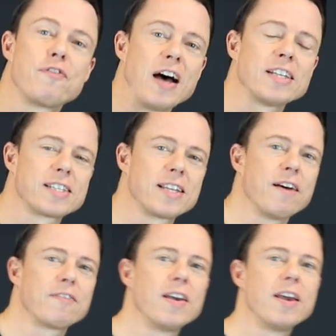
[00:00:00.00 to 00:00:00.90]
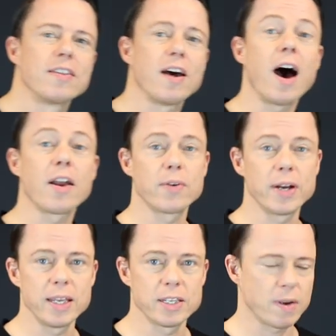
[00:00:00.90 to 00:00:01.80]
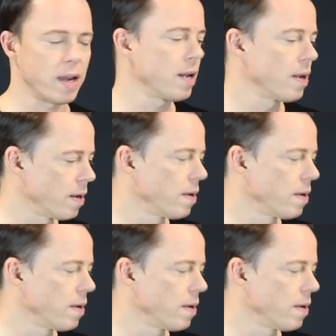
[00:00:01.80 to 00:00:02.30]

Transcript: fast stuff, the harder it is, right?